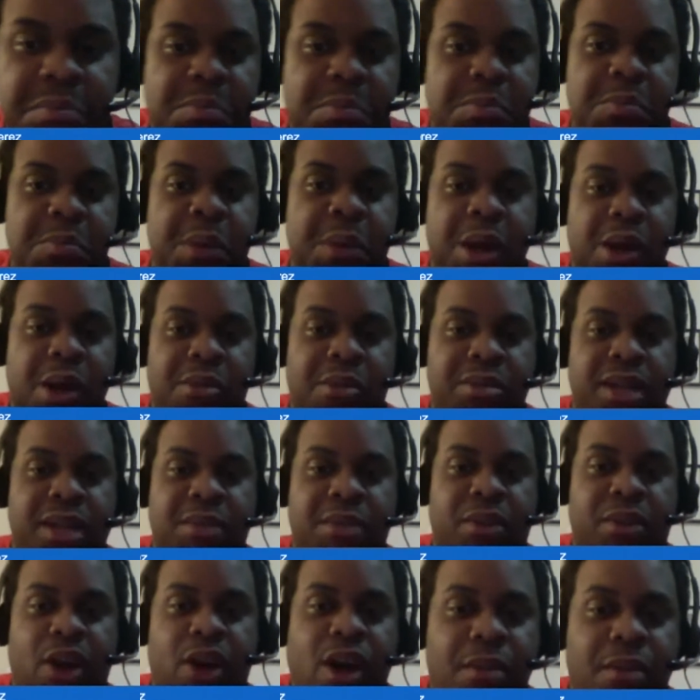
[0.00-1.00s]
type of
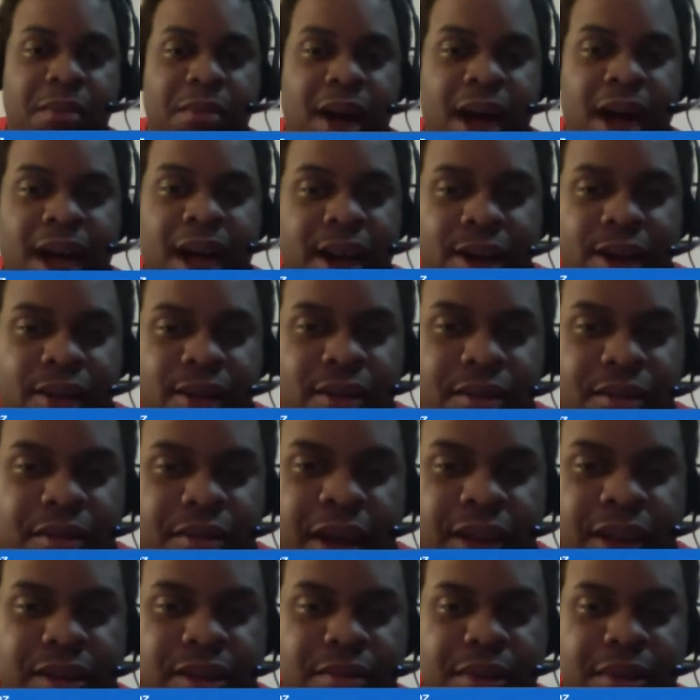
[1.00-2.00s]
combine, or have
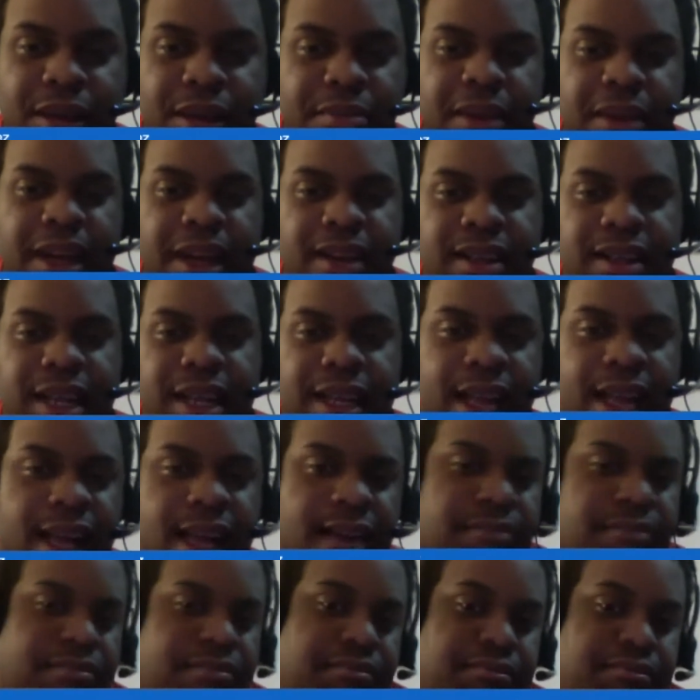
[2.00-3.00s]
big players like that.
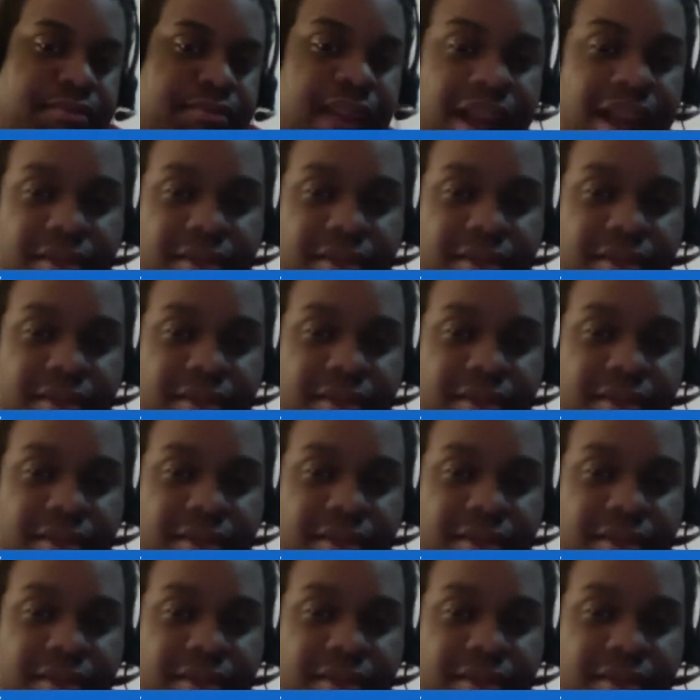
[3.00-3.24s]
Yeah.